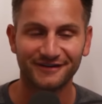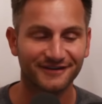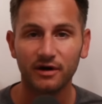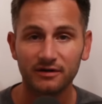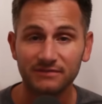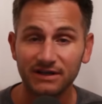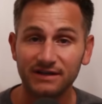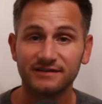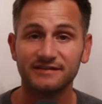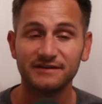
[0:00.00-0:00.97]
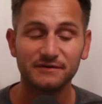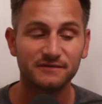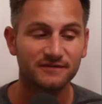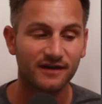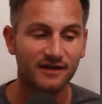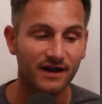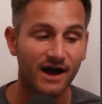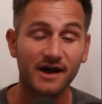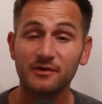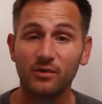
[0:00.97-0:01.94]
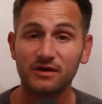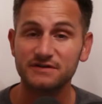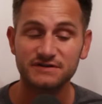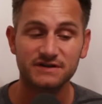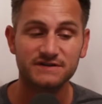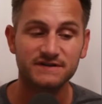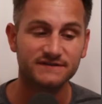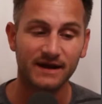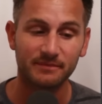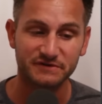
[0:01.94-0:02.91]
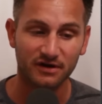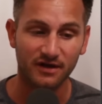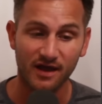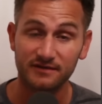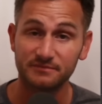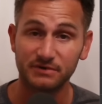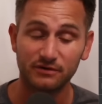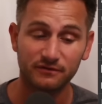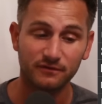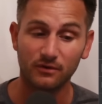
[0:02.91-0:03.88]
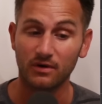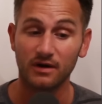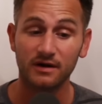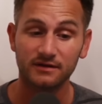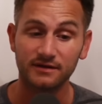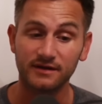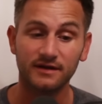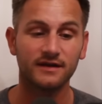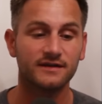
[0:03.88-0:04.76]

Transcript: But he continued saying, "I don't wanna judge the Cybertruck as beautiful or ugly.